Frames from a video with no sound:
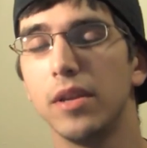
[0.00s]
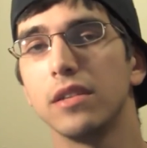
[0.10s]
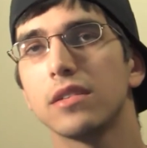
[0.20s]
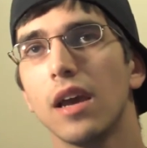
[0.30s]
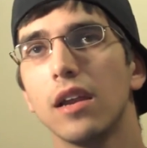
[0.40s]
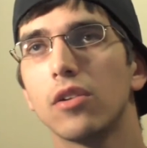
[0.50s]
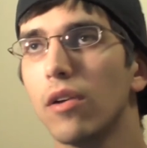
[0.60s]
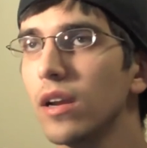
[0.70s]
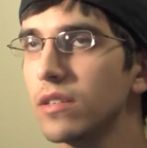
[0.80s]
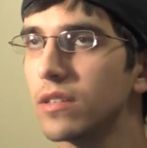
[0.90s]
mean, it's kind of
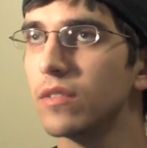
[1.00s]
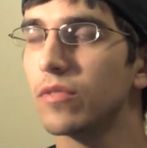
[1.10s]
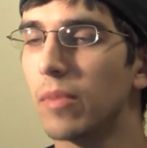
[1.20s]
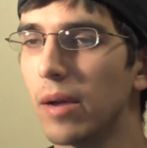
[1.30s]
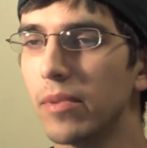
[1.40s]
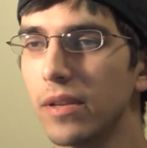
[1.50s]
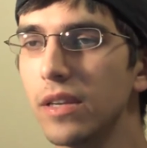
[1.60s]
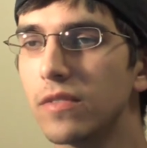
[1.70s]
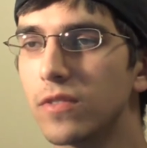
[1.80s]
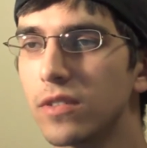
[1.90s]
crazy for my
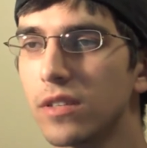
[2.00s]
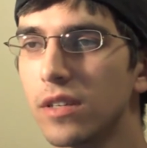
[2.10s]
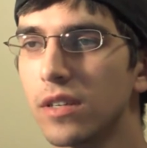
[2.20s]
beliefs,